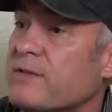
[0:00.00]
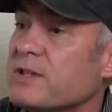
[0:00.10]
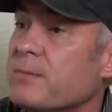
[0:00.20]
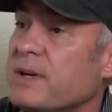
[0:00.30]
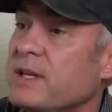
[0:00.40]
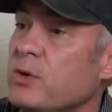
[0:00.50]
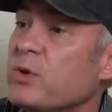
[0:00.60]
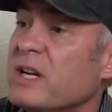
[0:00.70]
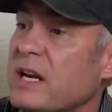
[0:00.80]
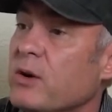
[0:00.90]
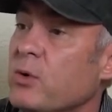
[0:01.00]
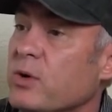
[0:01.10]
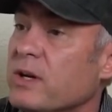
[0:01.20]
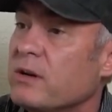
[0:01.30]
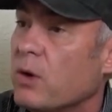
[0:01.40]
somebody who can who
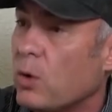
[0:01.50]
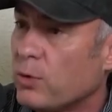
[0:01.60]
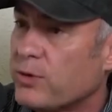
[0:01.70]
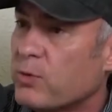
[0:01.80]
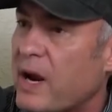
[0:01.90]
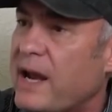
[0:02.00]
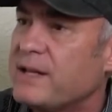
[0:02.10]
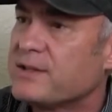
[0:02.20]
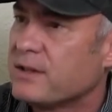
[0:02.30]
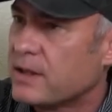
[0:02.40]
can hold the reins and,